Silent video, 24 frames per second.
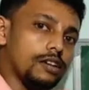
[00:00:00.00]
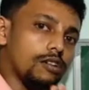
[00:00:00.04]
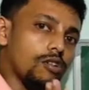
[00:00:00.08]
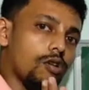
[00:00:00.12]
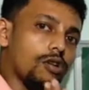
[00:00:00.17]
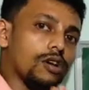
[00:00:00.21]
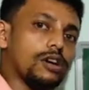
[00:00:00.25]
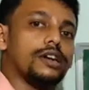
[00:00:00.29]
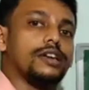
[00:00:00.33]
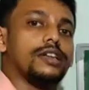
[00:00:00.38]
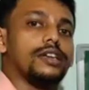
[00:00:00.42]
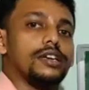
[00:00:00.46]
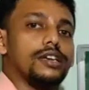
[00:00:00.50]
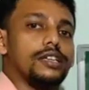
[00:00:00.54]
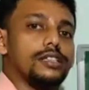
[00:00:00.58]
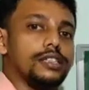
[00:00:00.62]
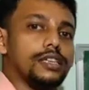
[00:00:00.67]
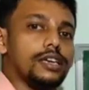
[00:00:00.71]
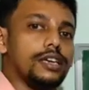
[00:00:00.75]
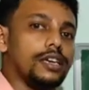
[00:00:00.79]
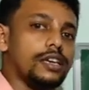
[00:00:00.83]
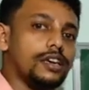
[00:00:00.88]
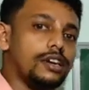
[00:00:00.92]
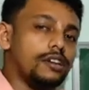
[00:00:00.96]
occurring in
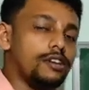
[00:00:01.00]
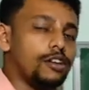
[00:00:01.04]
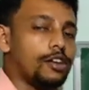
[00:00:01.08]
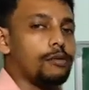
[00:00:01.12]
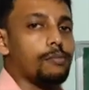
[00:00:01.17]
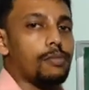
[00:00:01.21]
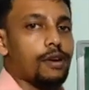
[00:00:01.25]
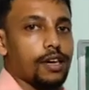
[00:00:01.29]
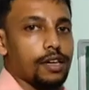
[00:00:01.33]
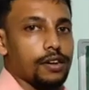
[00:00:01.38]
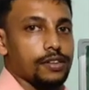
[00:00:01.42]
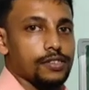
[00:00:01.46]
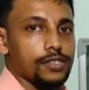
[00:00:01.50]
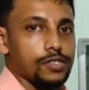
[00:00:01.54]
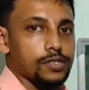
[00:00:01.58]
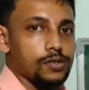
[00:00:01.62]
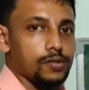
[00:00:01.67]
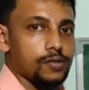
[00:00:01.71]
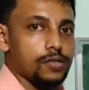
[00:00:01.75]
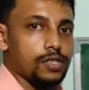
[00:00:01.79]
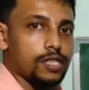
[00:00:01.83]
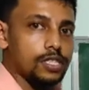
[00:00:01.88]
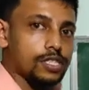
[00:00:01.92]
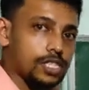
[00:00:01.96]
the green plants.
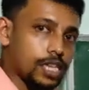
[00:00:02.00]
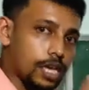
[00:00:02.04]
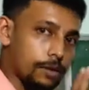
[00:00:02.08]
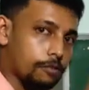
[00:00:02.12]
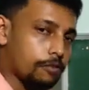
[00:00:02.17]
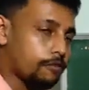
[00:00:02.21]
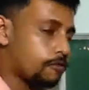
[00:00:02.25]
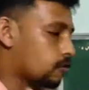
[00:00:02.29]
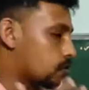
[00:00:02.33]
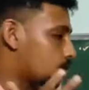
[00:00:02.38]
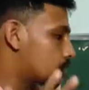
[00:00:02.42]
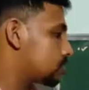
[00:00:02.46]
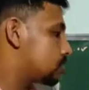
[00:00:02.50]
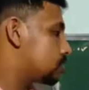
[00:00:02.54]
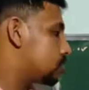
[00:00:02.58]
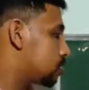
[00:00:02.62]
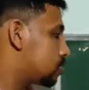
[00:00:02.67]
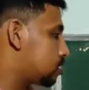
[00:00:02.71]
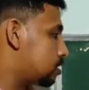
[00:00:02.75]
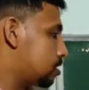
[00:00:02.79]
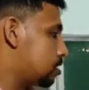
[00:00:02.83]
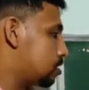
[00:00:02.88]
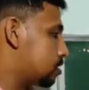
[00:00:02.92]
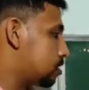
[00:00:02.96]
So this type of
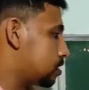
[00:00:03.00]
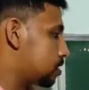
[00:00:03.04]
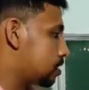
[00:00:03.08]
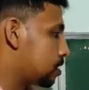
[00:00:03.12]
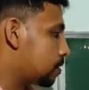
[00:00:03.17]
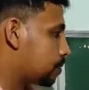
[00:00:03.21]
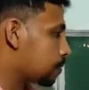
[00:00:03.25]
photosynthesis,